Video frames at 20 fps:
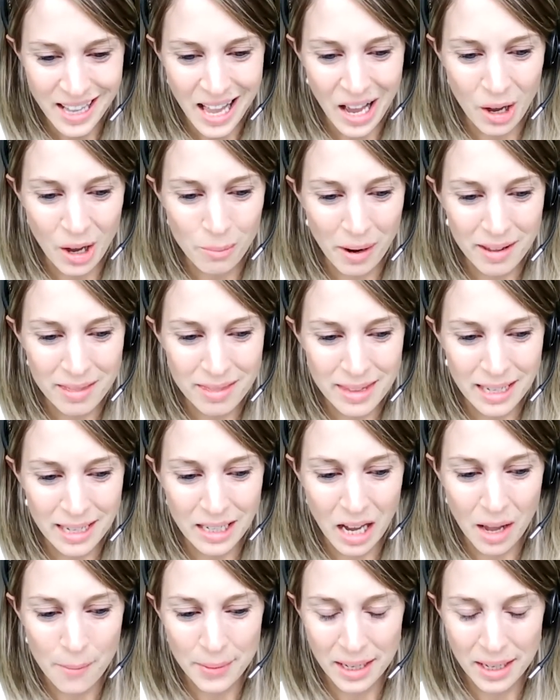I think
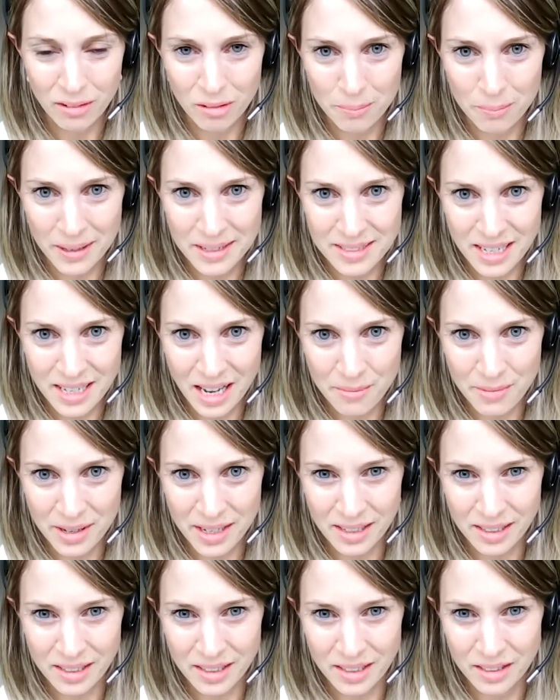coming out of the
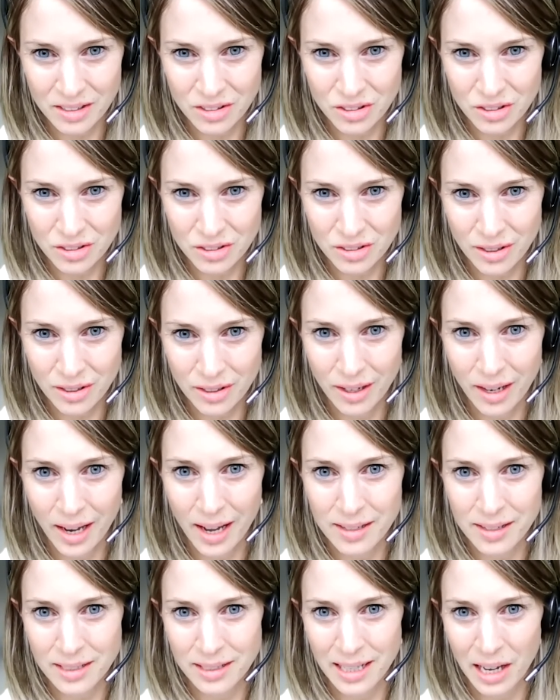pandemic, it
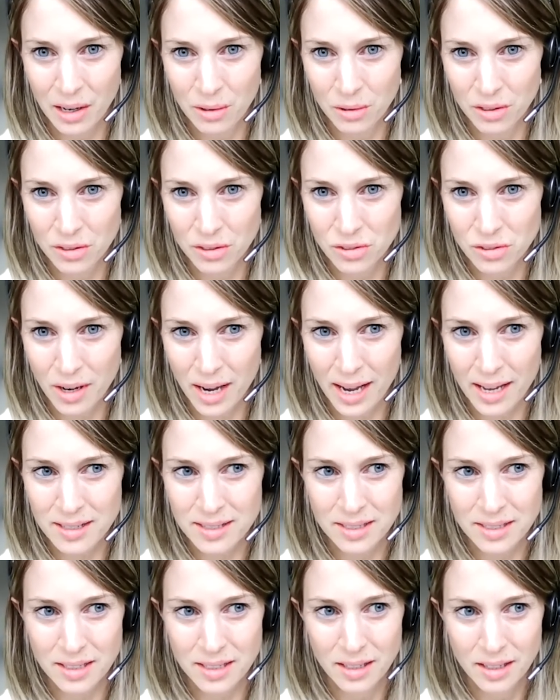has allowed us to
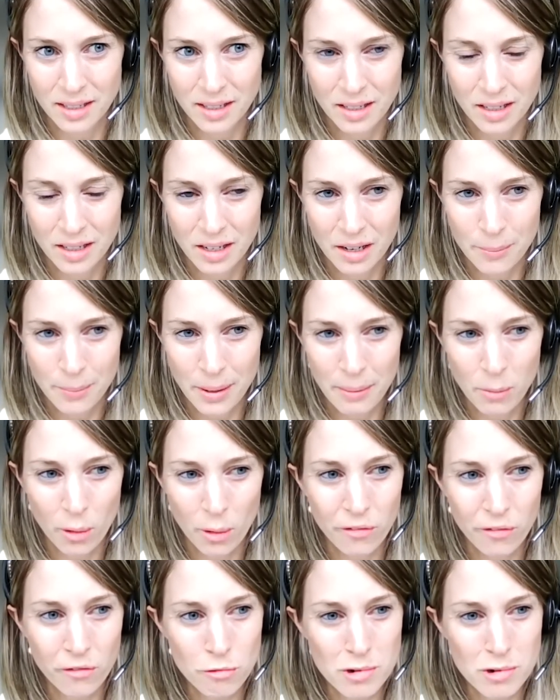ask a bit more
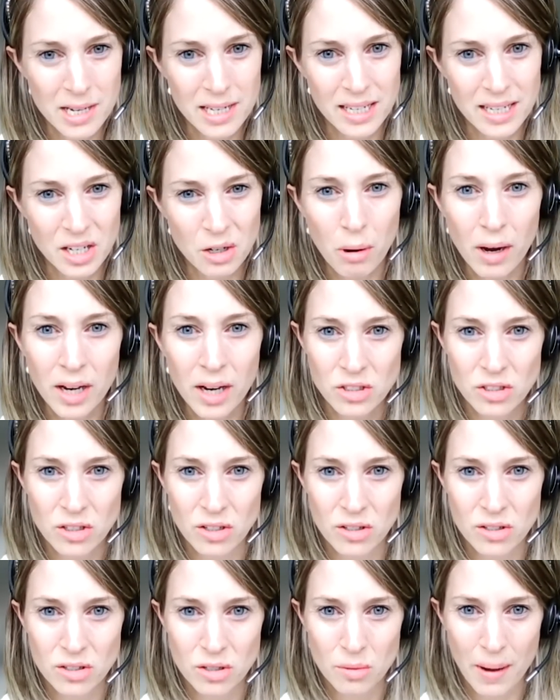freely
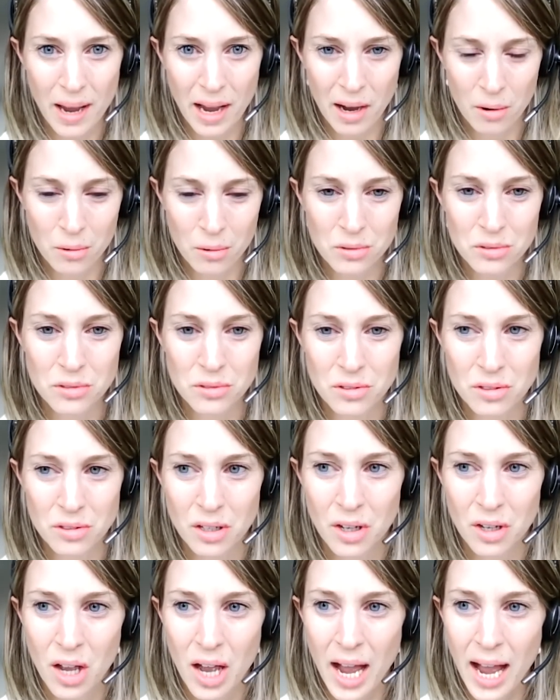questions about
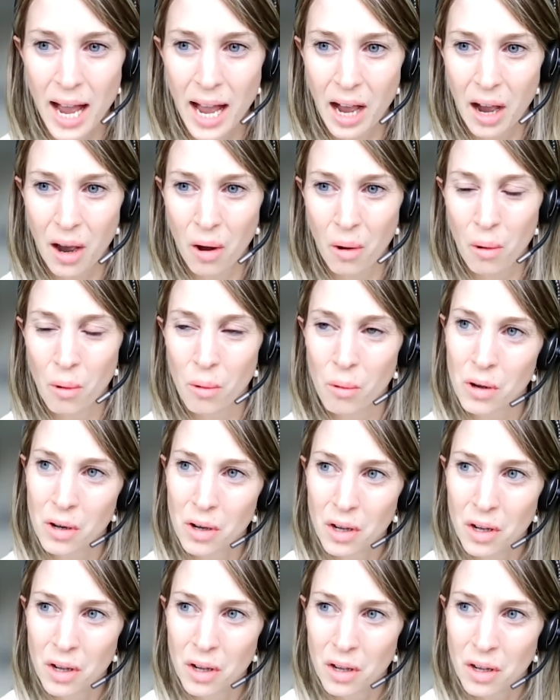how
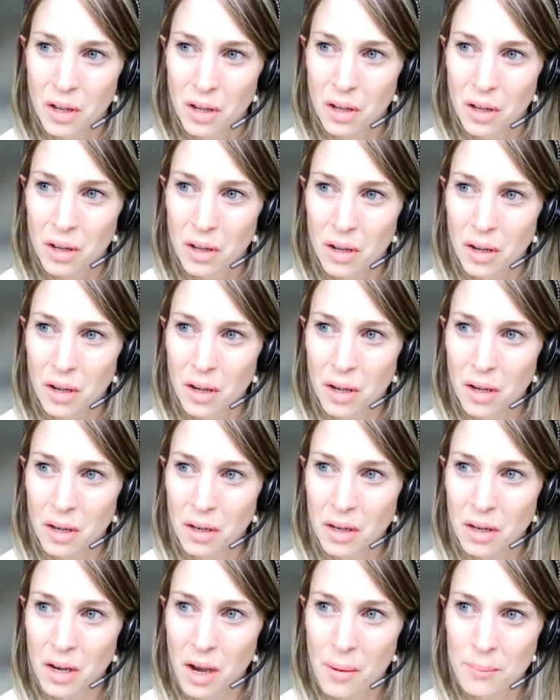
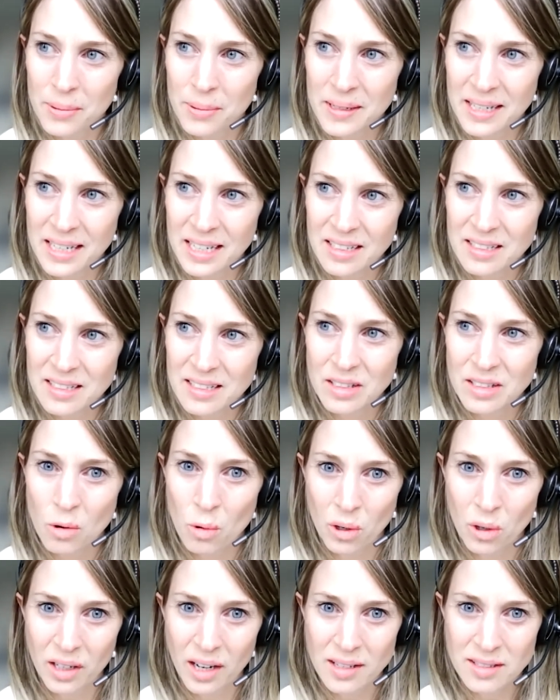companies and
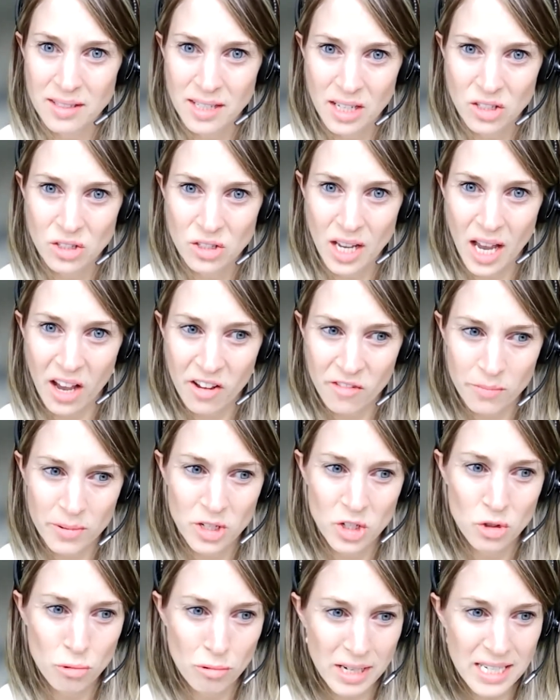organizations have been
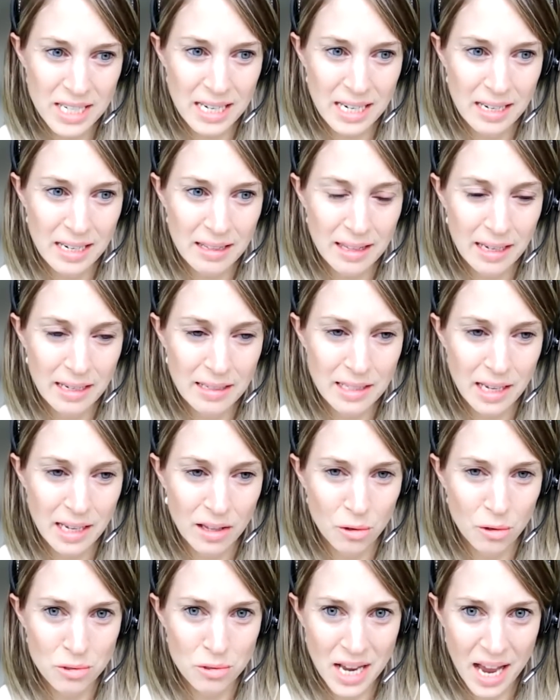treating things like
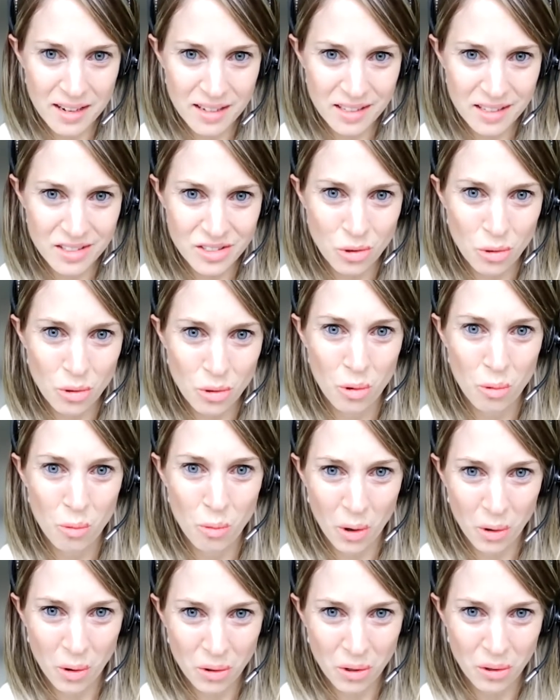their tenants or their
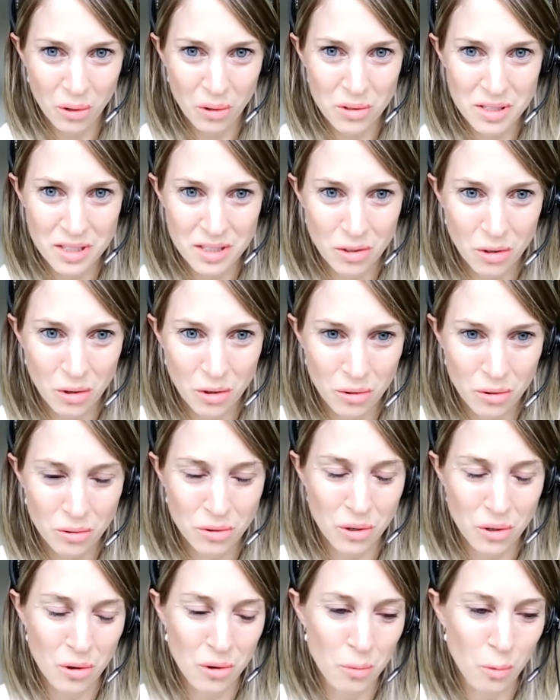workers and
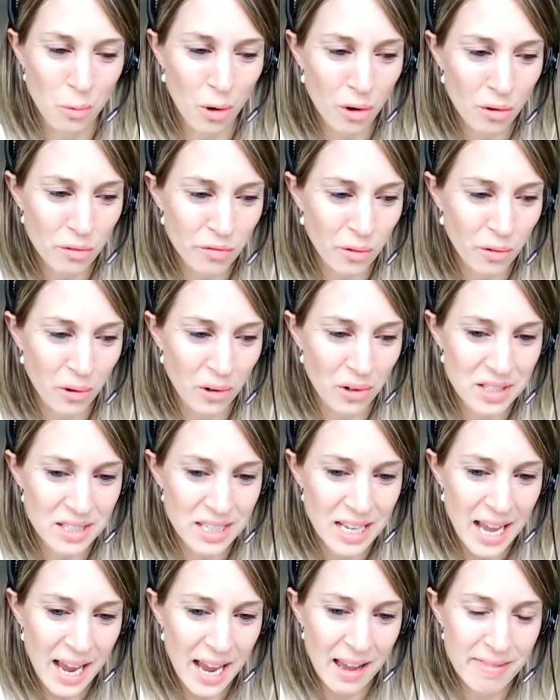their workforce.
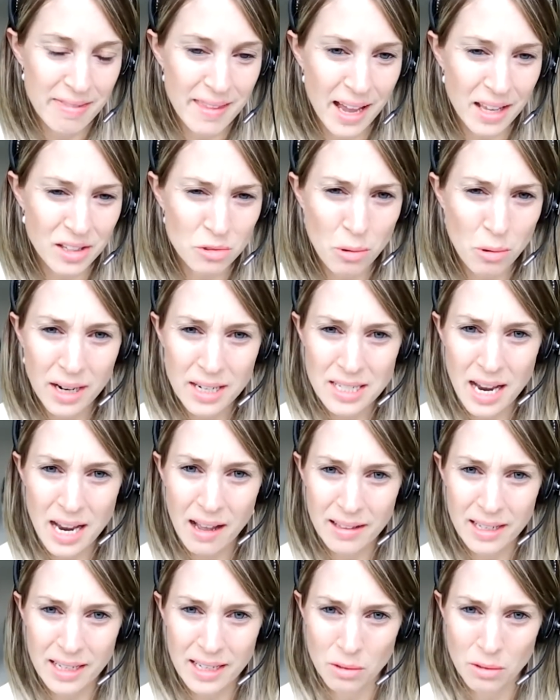And that's quite
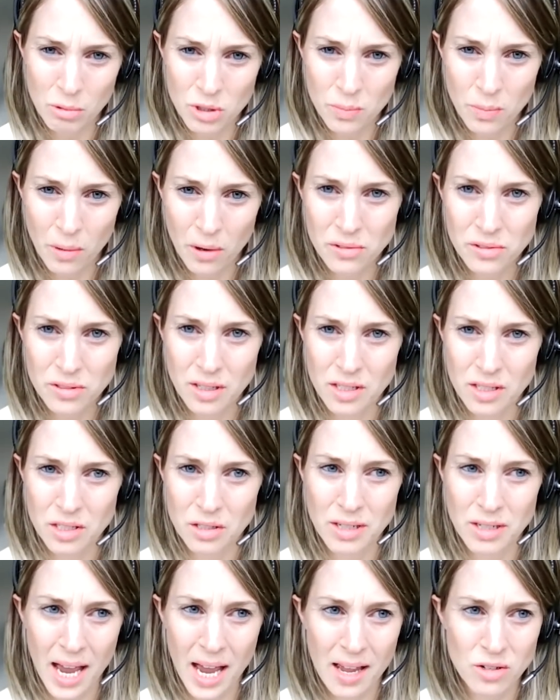telling, the responses you
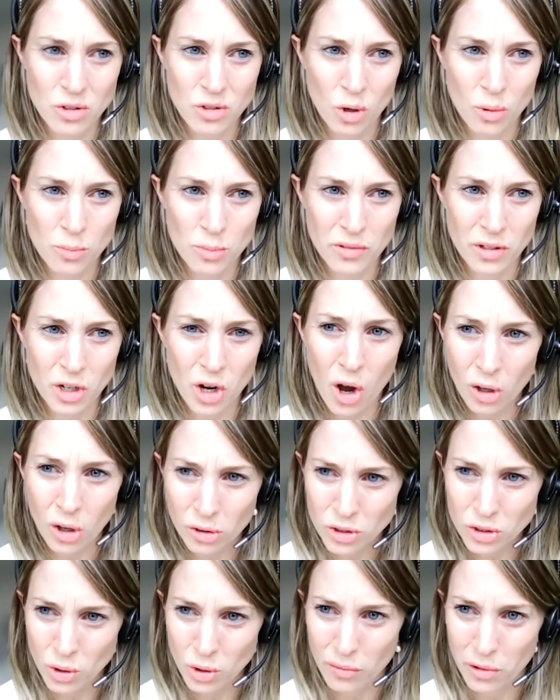get in terms of the
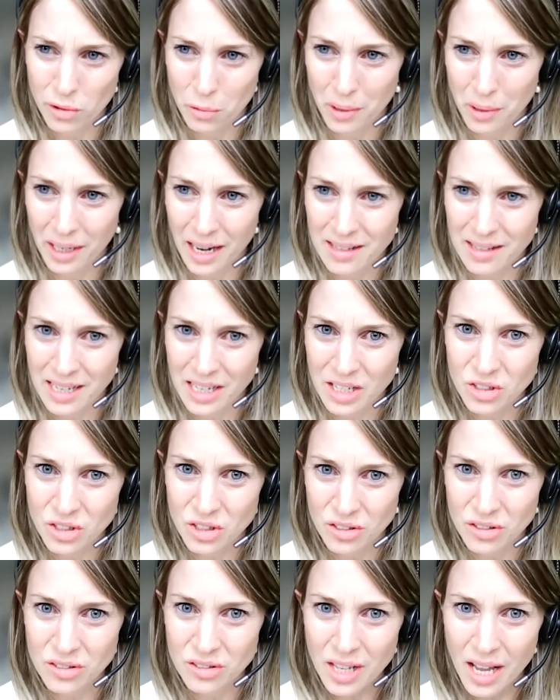culture of the
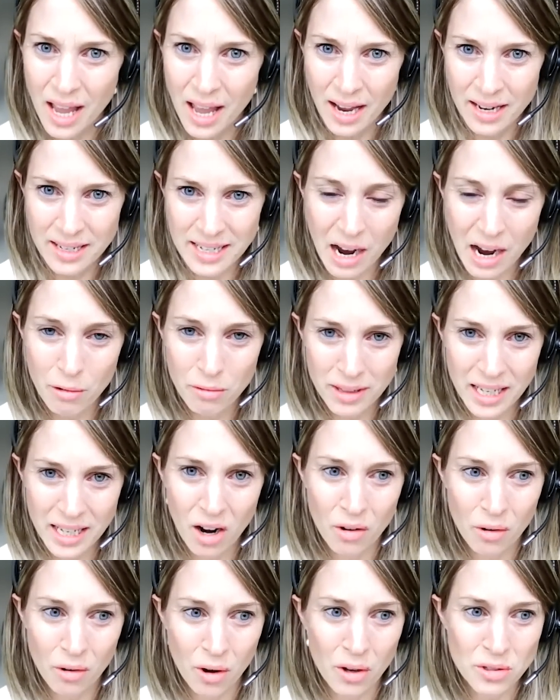organizations and how they
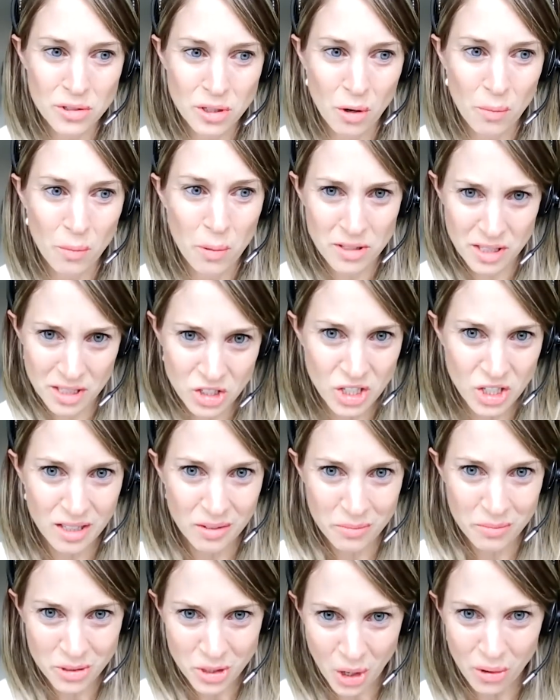are also positioning
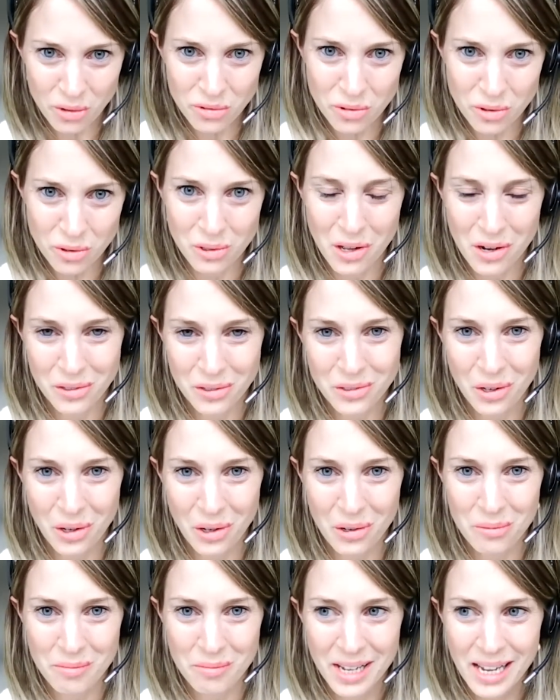themselves for the long
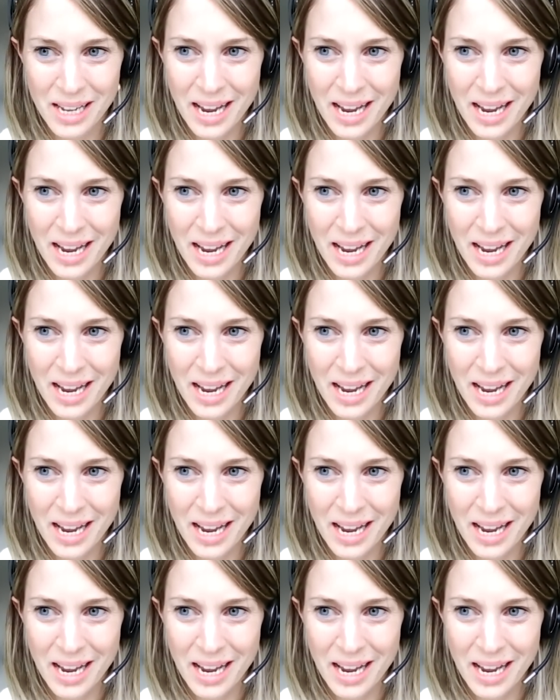term.